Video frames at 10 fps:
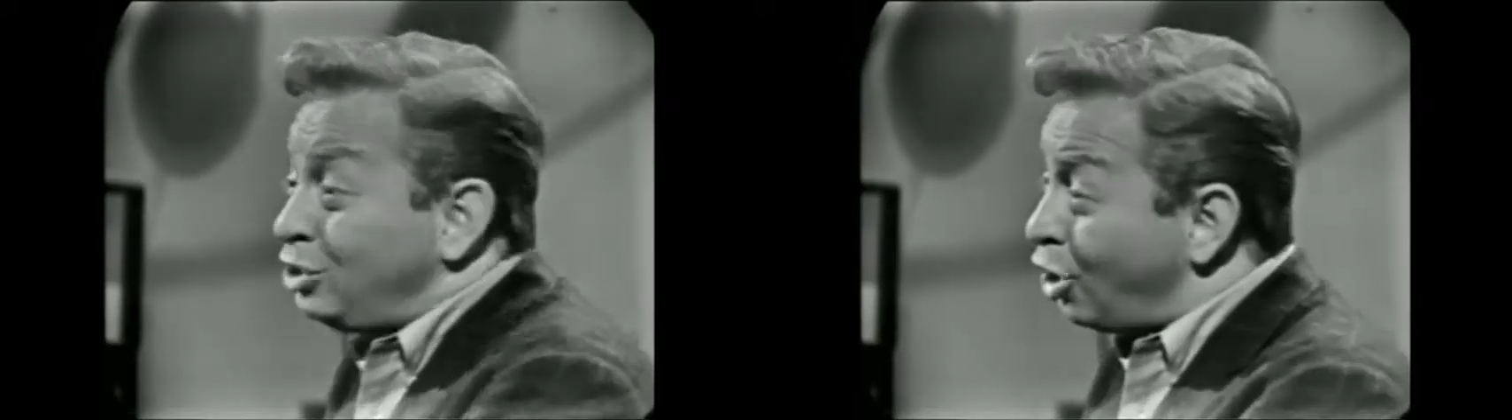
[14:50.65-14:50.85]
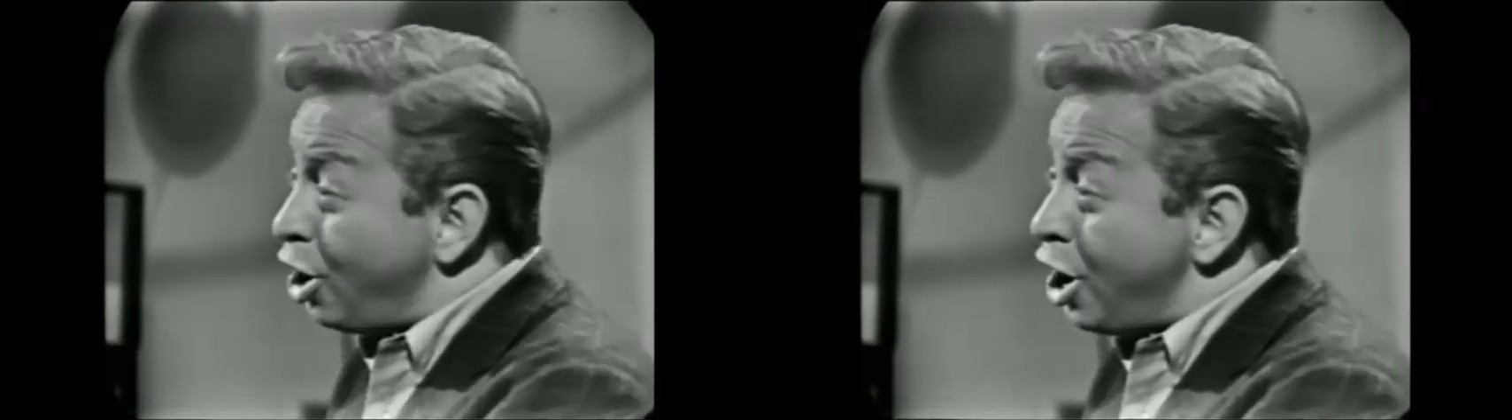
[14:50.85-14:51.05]

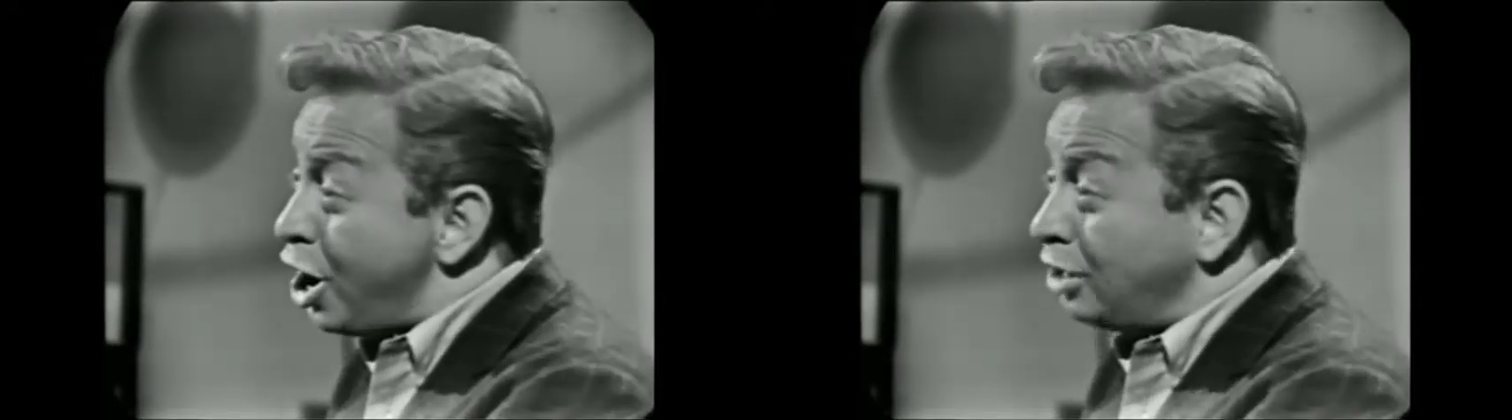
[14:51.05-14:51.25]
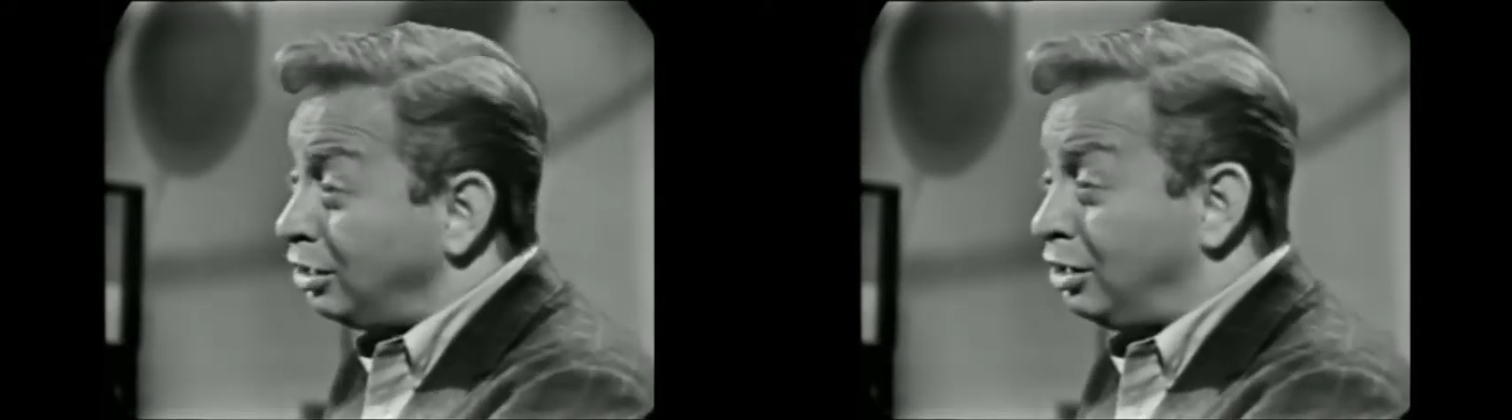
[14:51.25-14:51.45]

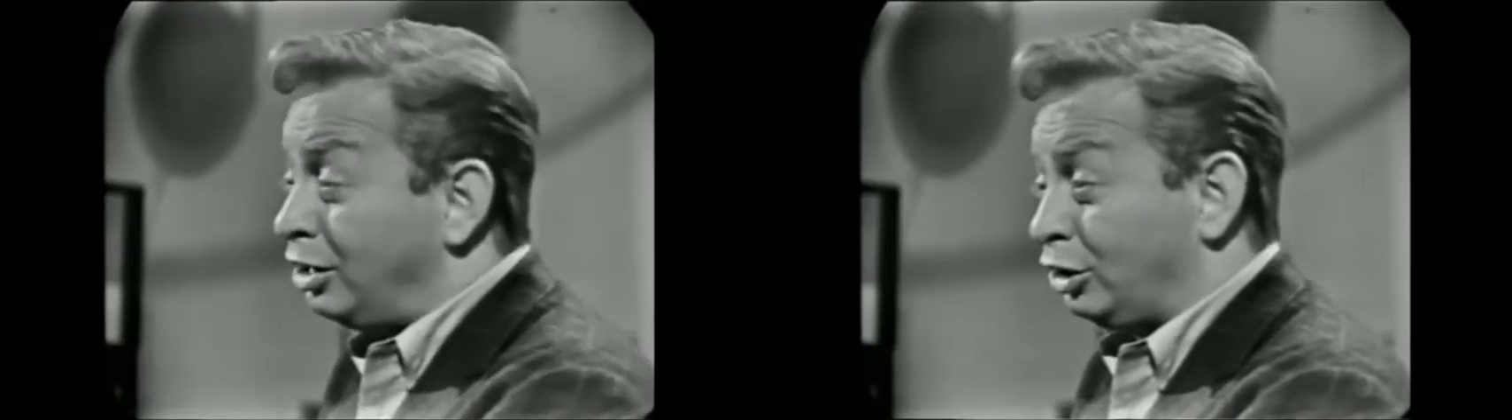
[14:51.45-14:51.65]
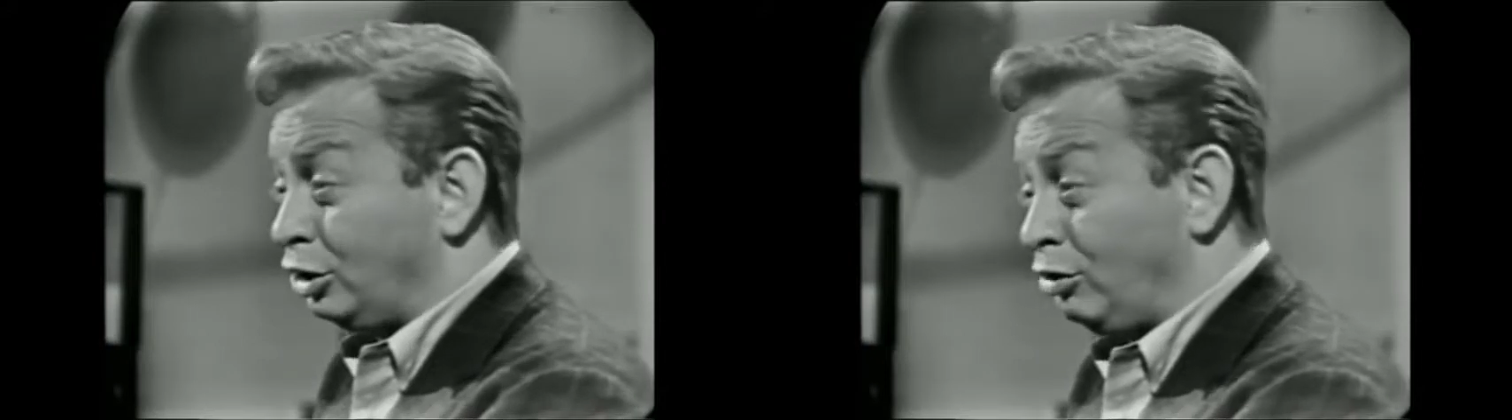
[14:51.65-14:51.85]
you're
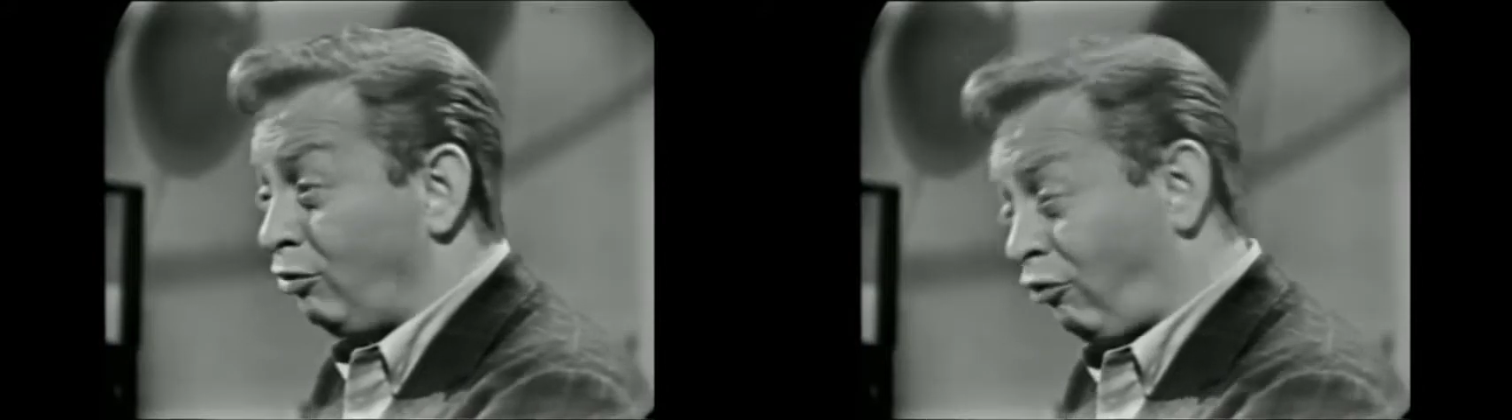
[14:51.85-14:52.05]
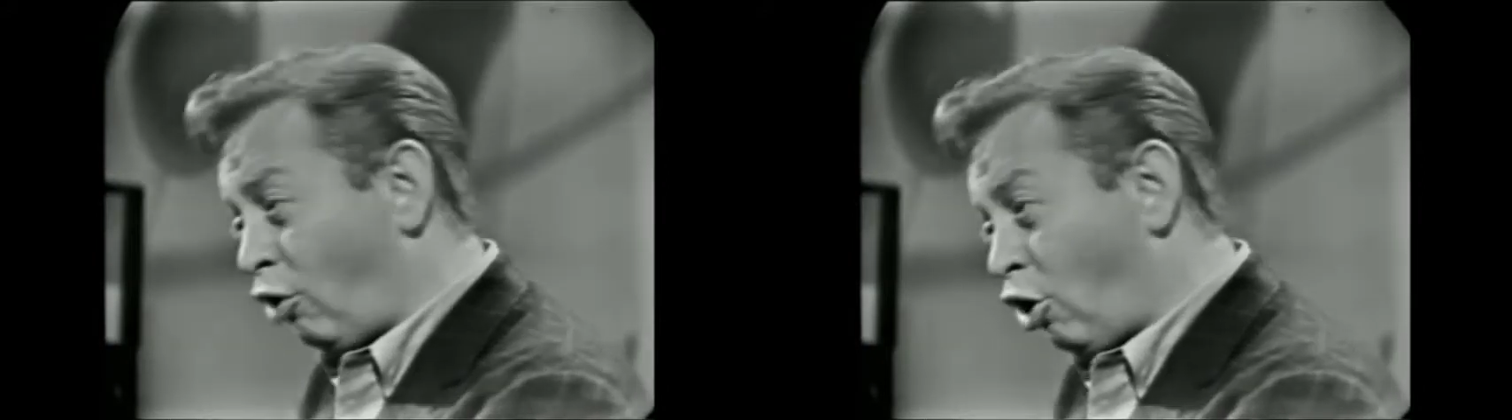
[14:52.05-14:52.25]
looking
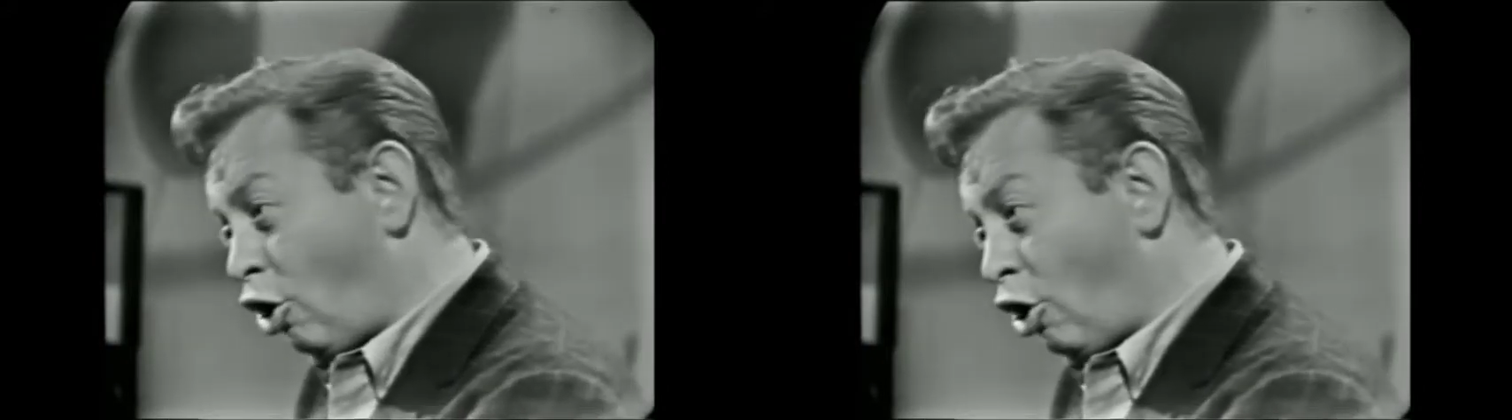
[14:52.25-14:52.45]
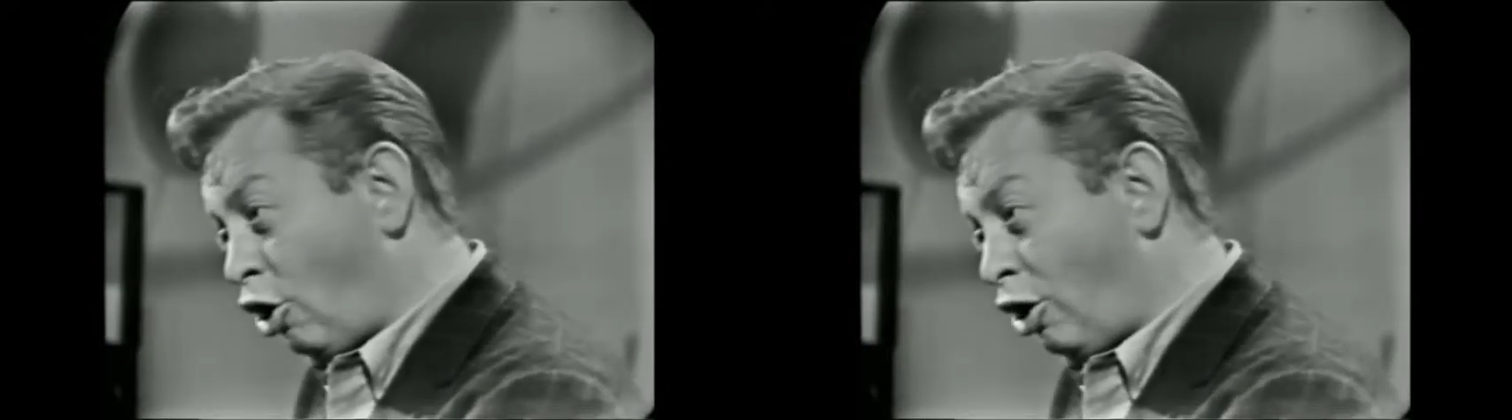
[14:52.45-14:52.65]

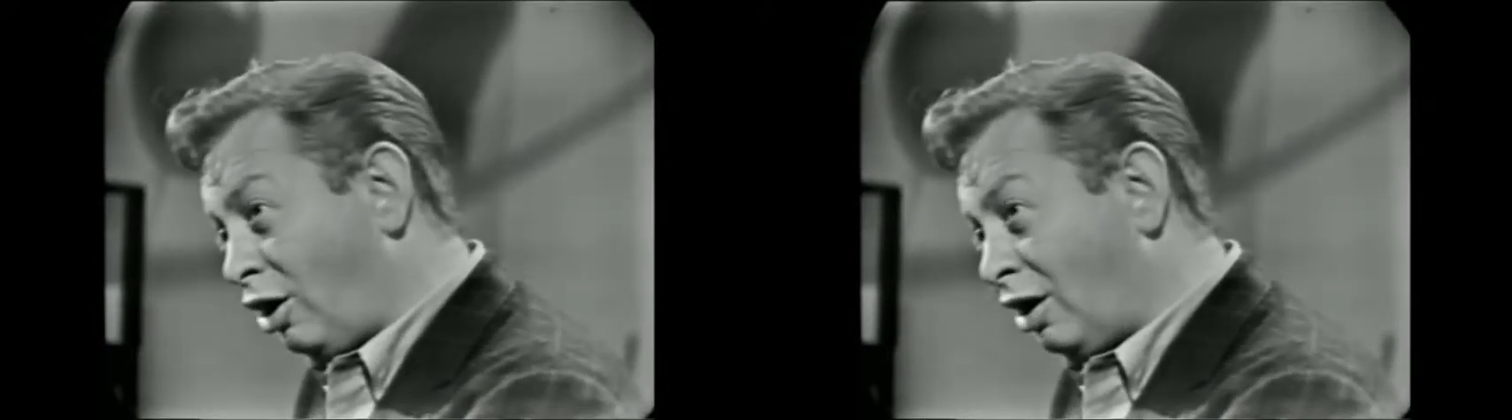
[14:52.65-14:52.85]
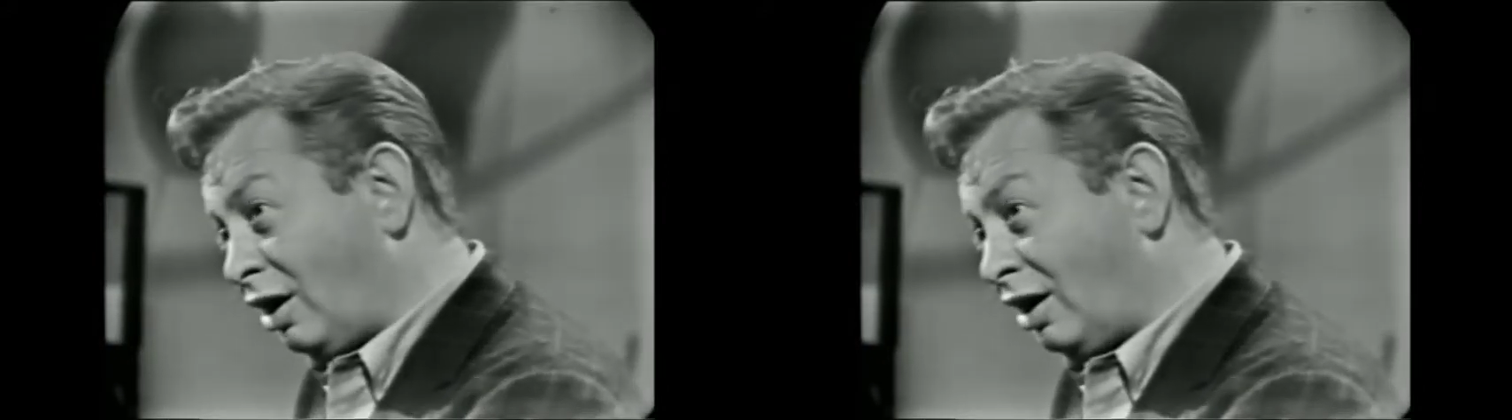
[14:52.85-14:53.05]

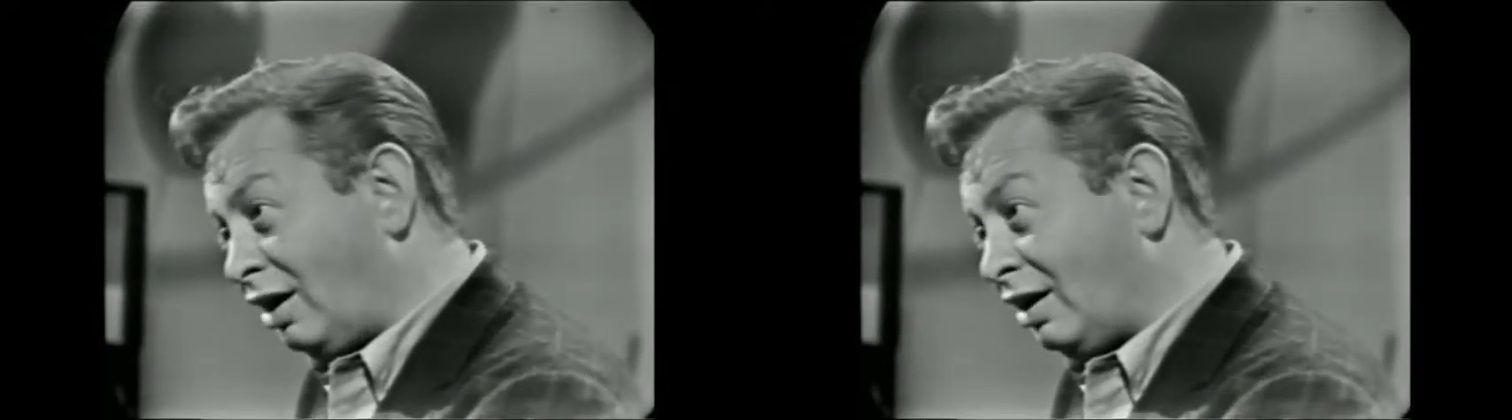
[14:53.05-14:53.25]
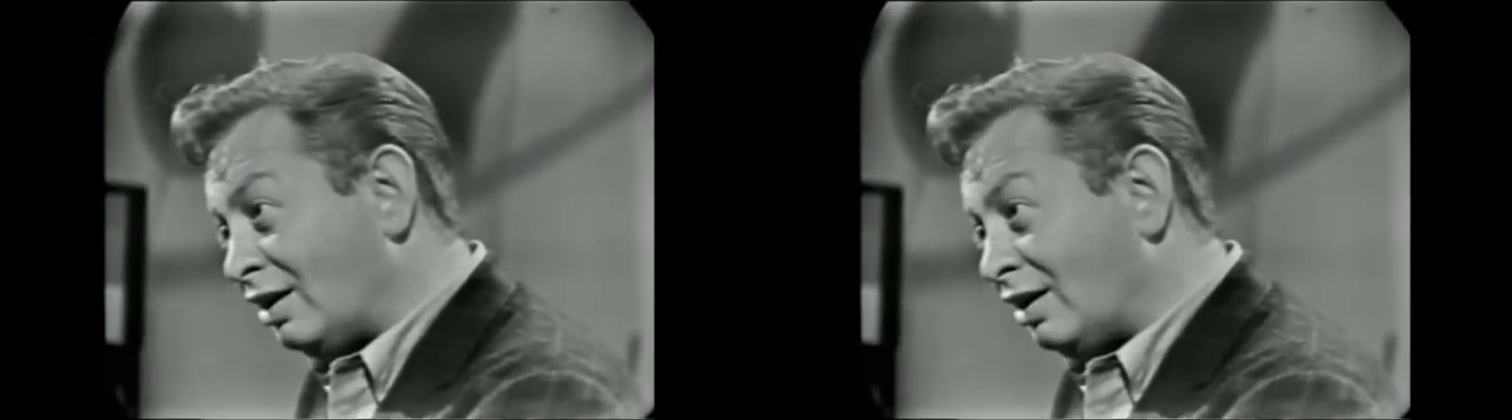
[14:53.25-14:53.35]
for.